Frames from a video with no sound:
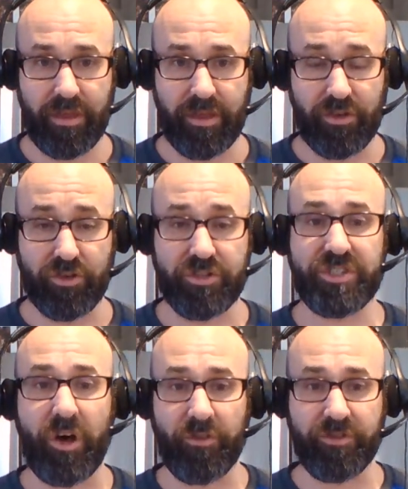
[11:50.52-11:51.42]
your
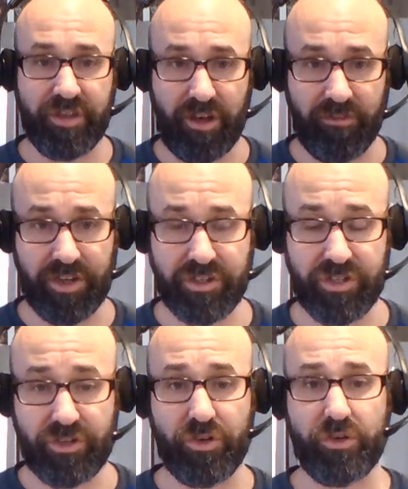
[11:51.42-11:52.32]
self
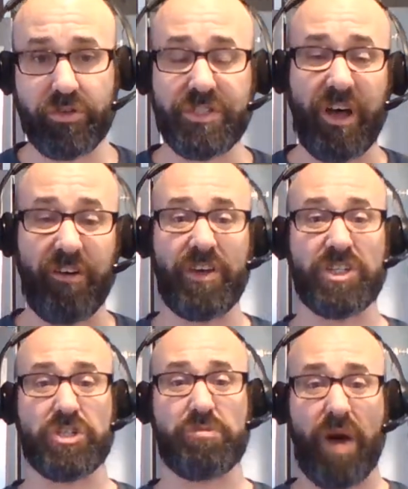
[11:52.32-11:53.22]
salvation, your
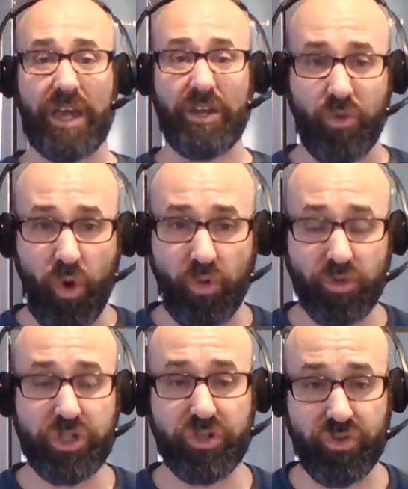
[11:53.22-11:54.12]
salvation by your own
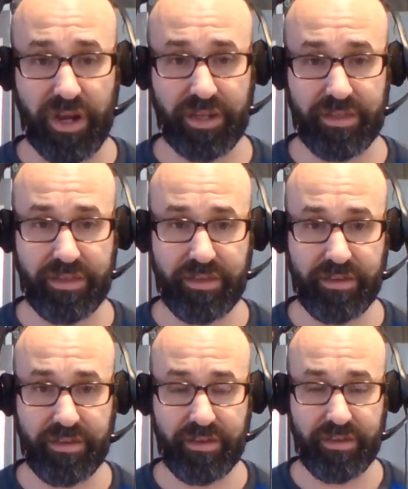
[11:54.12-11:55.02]
strength
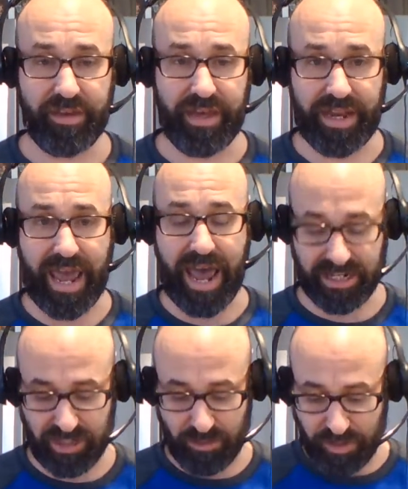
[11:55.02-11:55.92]
and
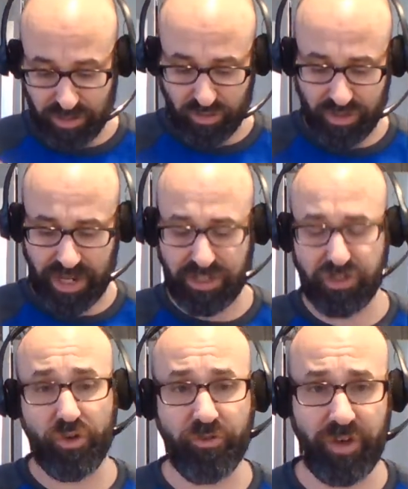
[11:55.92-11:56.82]
action, because you say it's
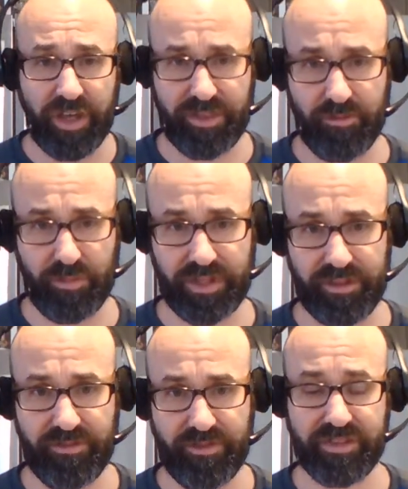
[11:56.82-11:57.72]
your faith and
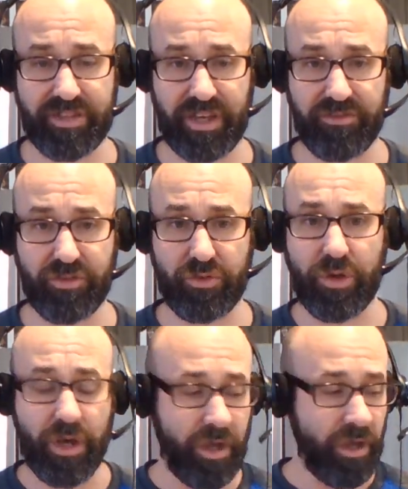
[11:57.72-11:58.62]
belief that saves you.
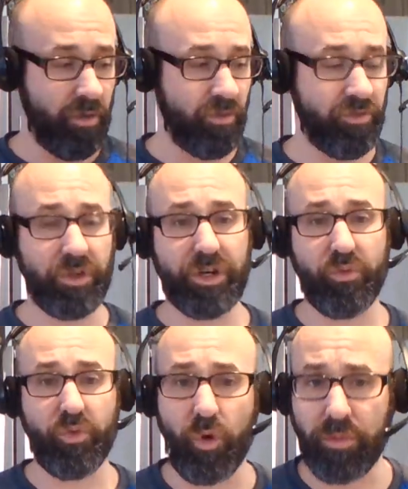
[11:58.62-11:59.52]
Well, if you look at
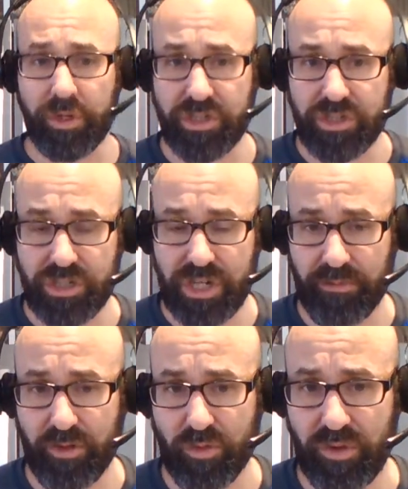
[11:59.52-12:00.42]
Romans
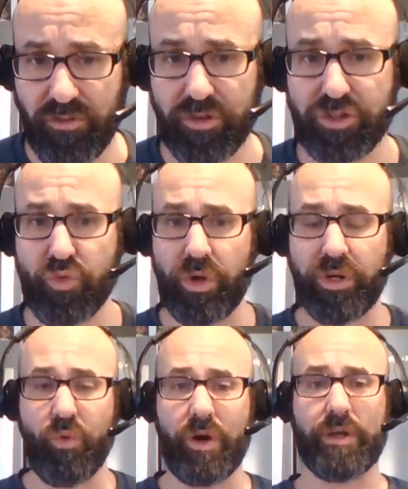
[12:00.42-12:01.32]
chapter 3, verse
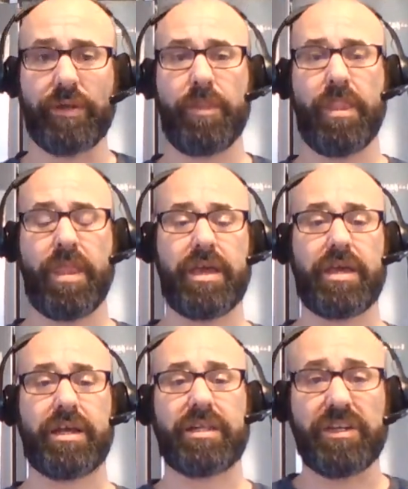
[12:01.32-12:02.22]
21,
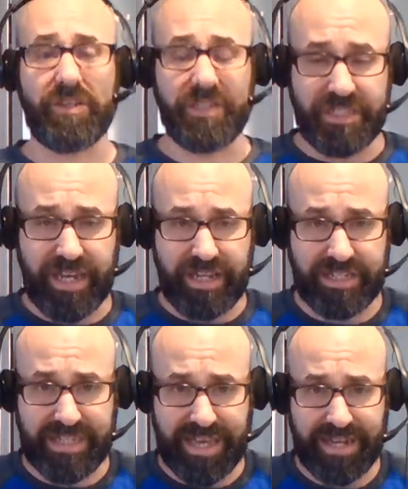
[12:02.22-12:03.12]
clearly
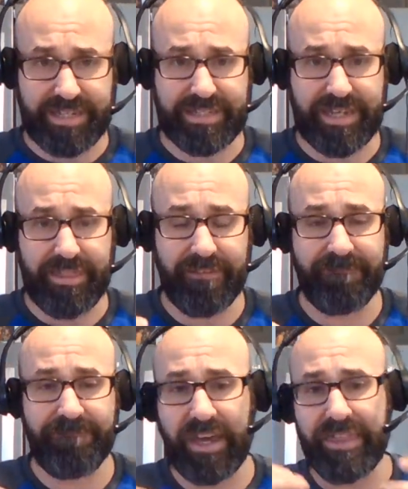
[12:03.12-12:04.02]
states that it's the
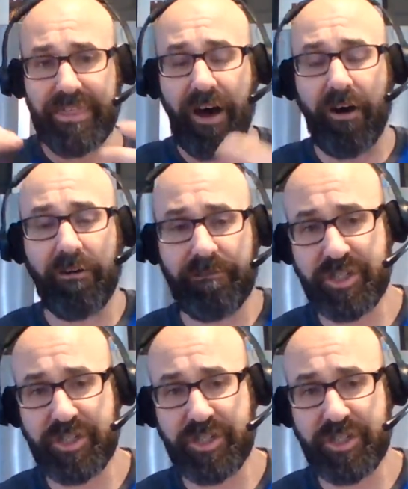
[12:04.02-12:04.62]
faith of